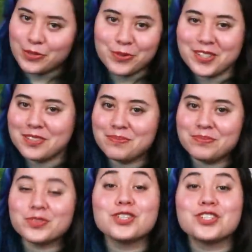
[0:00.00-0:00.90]
Cool.
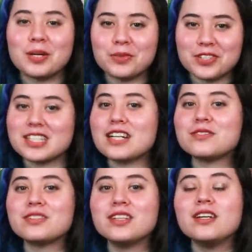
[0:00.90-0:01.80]
Good job,
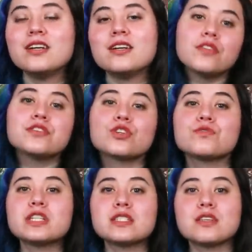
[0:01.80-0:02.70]
Kristof. On the
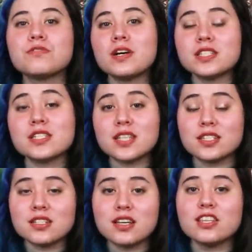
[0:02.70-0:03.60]
surface, FOSTA
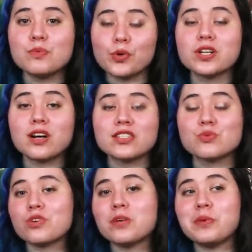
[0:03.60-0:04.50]
SESTA and the
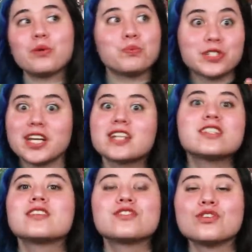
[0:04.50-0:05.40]
boycotts were about
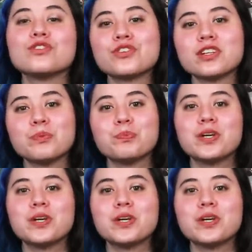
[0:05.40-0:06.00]
protecting the children,